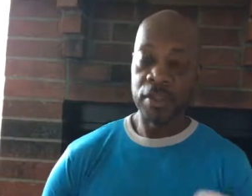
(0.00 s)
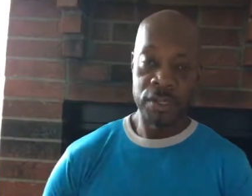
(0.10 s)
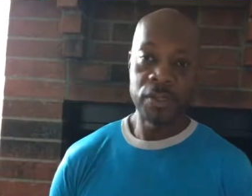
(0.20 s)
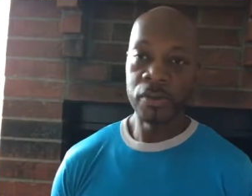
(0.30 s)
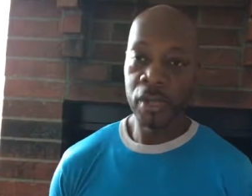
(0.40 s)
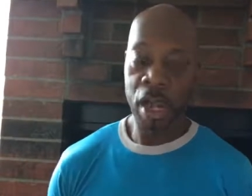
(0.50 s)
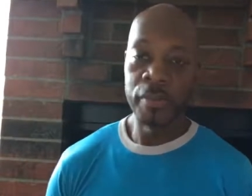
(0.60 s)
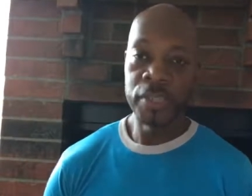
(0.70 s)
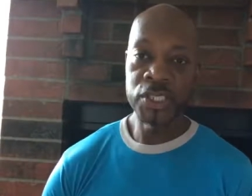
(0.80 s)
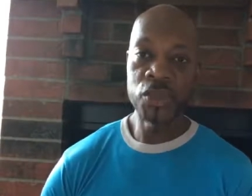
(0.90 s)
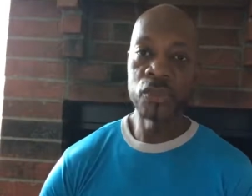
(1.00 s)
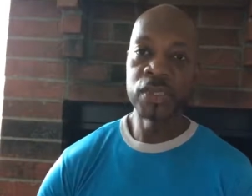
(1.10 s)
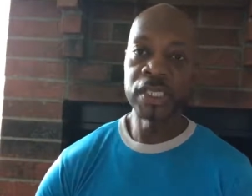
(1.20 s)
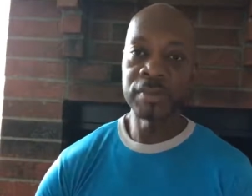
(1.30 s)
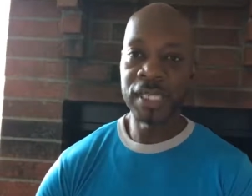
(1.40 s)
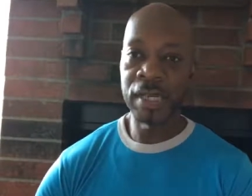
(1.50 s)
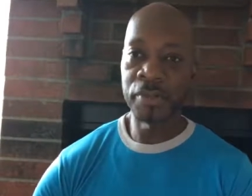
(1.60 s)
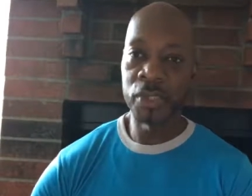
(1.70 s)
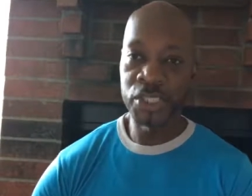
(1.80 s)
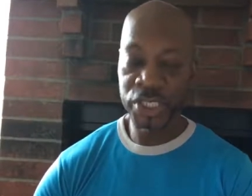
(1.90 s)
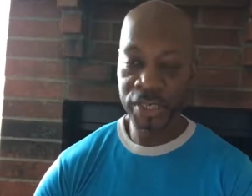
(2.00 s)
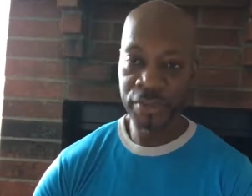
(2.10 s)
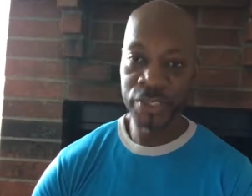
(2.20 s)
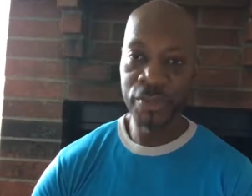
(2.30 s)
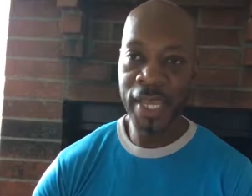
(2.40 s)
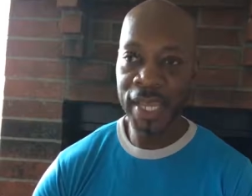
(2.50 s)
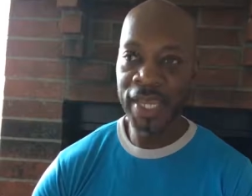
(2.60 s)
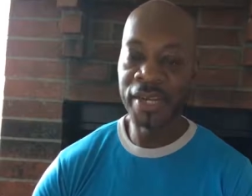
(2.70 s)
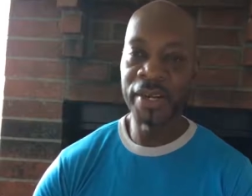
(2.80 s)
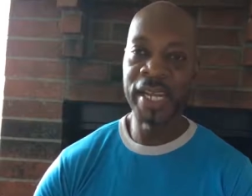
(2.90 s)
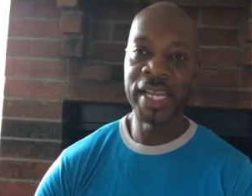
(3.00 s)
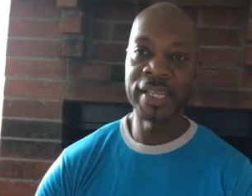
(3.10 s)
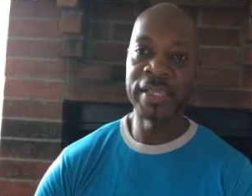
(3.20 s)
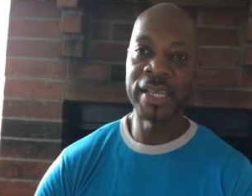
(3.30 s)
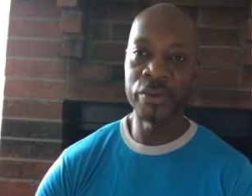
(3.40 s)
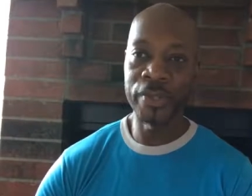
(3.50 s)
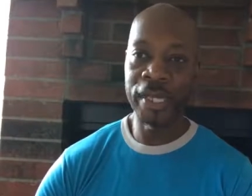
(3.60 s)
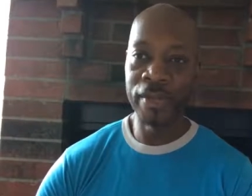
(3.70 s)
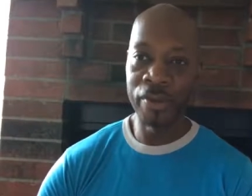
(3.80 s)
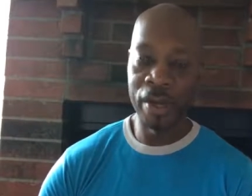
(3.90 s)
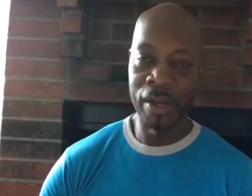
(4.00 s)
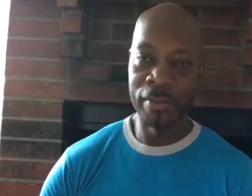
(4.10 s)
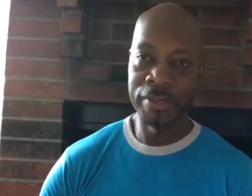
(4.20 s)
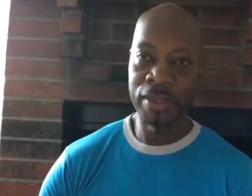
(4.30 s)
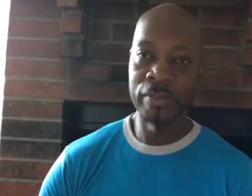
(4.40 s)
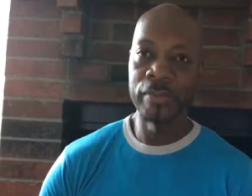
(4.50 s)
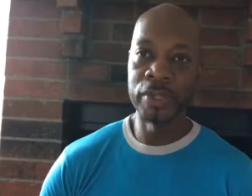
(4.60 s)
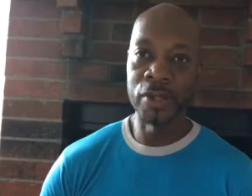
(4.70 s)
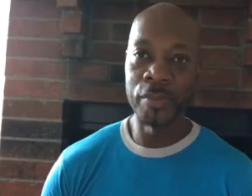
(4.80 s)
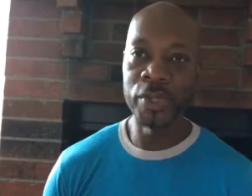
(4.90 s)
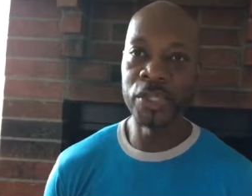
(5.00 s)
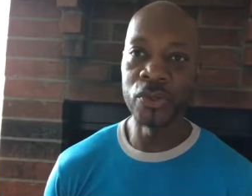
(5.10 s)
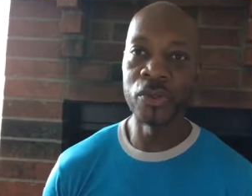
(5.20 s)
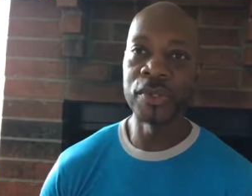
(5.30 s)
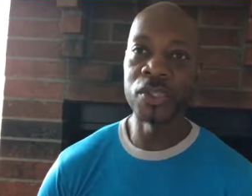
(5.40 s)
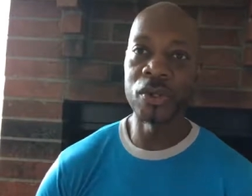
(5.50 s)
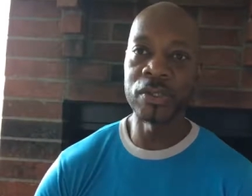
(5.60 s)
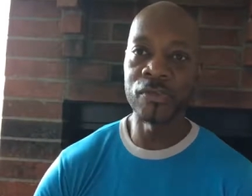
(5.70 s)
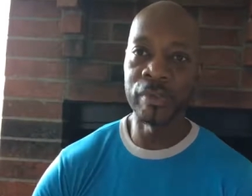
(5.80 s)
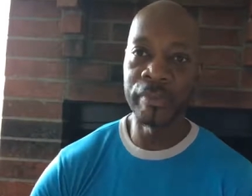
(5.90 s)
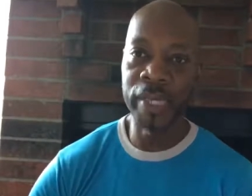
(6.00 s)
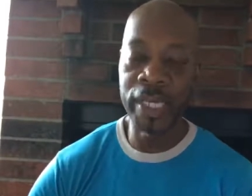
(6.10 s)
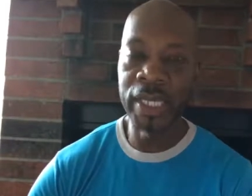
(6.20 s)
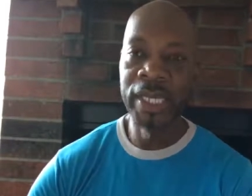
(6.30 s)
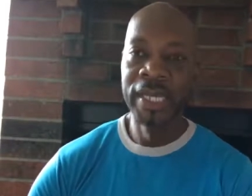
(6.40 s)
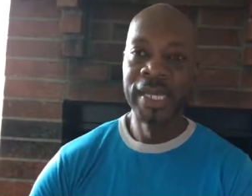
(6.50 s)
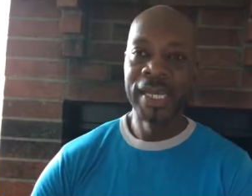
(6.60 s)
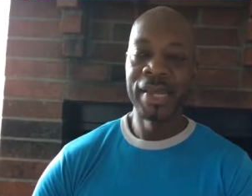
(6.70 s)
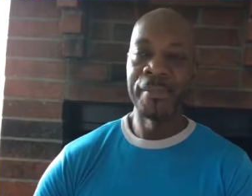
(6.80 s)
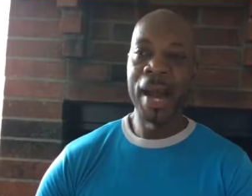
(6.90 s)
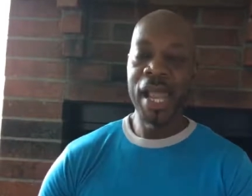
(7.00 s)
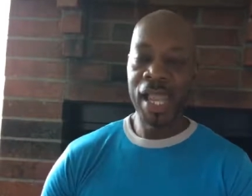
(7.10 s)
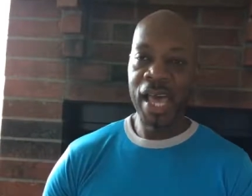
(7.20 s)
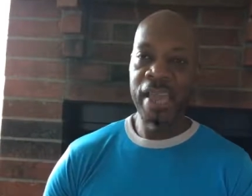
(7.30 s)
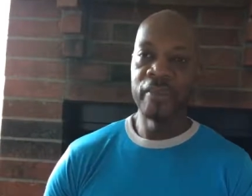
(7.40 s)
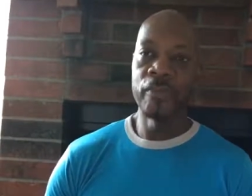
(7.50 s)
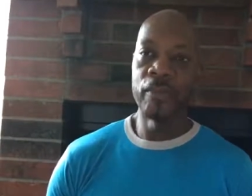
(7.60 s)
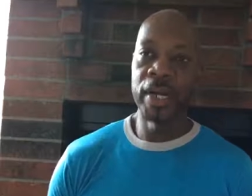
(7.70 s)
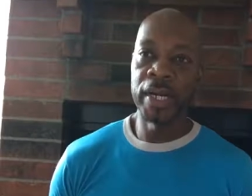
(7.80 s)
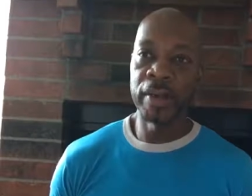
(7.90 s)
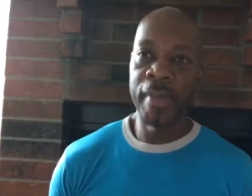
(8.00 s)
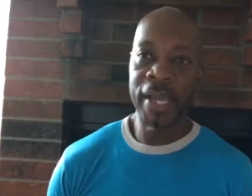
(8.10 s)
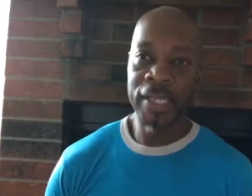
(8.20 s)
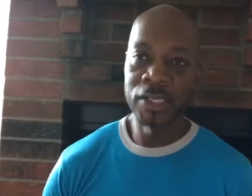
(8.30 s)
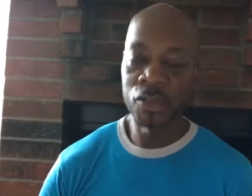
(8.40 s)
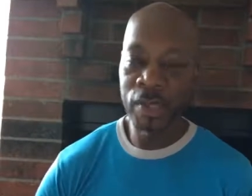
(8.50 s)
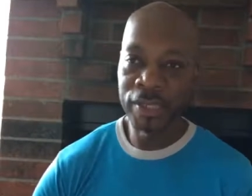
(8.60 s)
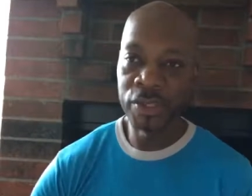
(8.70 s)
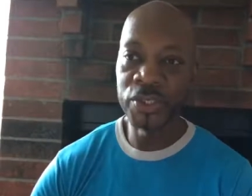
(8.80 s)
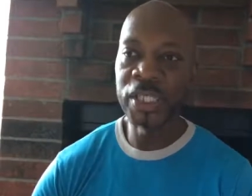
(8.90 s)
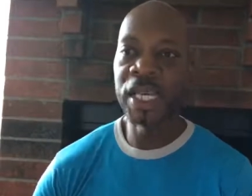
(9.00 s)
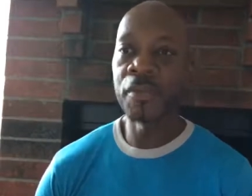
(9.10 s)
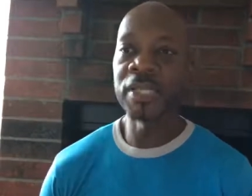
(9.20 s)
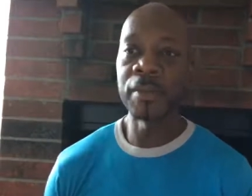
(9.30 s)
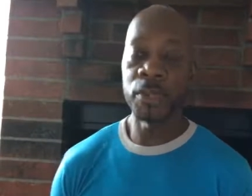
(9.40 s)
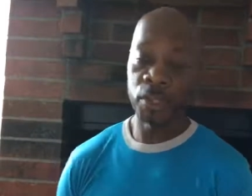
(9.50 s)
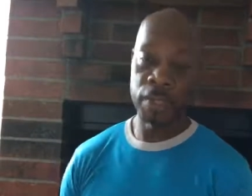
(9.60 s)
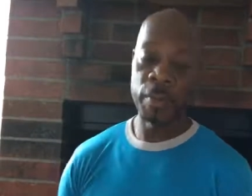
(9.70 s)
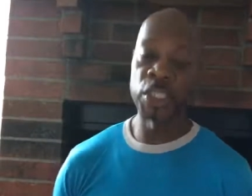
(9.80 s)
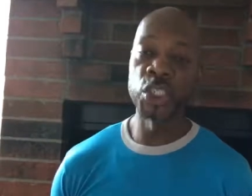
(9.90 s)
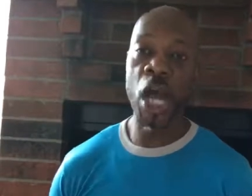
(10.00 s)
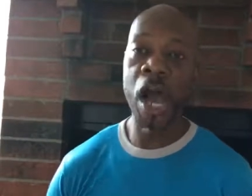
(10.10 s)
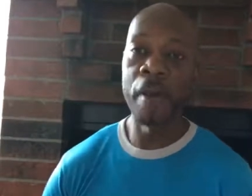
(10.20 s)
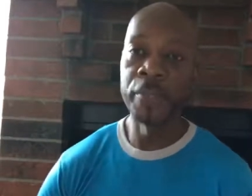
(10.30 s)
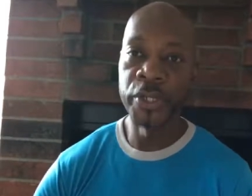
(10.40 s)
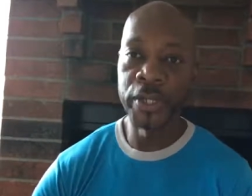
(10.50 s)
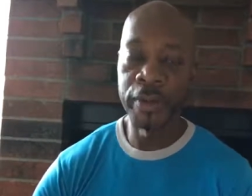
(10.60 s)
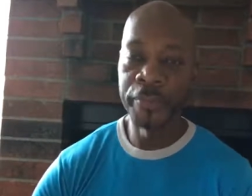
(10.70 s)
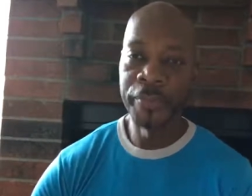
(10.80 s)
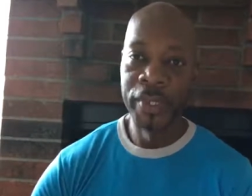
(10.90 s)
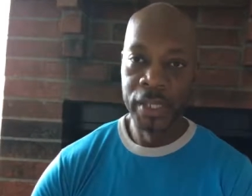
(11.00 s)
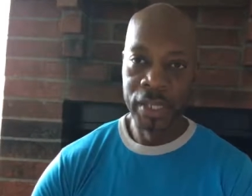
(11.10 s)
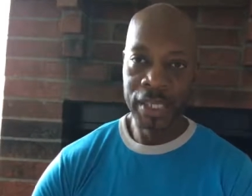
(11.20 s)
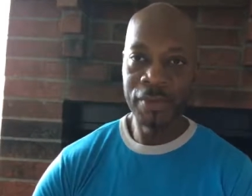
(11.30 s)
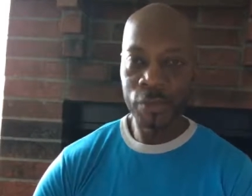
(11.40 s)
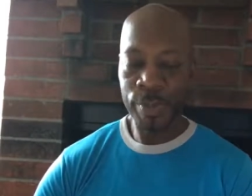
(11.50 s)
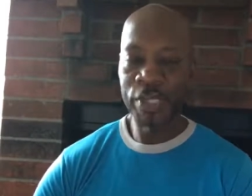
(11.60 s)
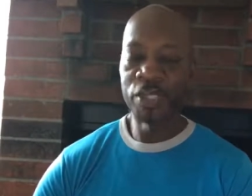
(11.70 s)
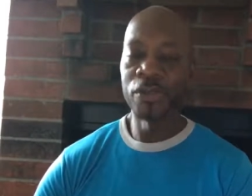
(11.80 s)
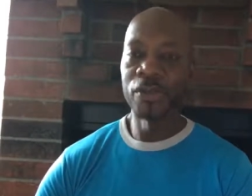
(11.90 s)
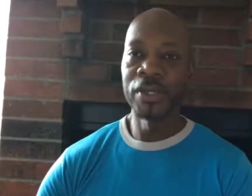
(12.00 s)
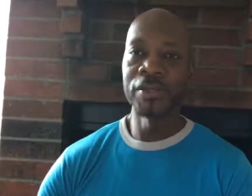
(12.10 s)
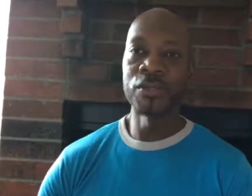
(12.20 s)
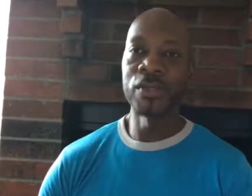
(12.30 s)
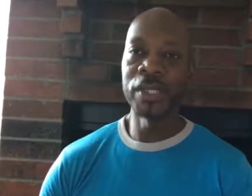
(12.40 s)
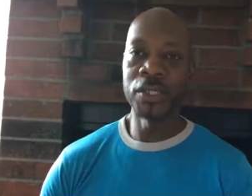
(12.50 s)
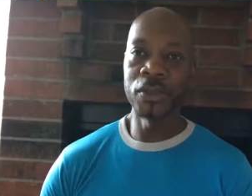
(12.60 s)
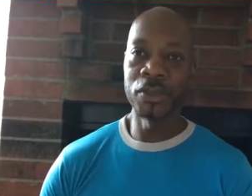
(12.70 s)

you know, a couple of these cool tips that I'm going to share with you here. And they created um, some, you know, pretty cool results for me in my life where back in 2013 I was able to leave a job, you know? And it was pretty cool. It was really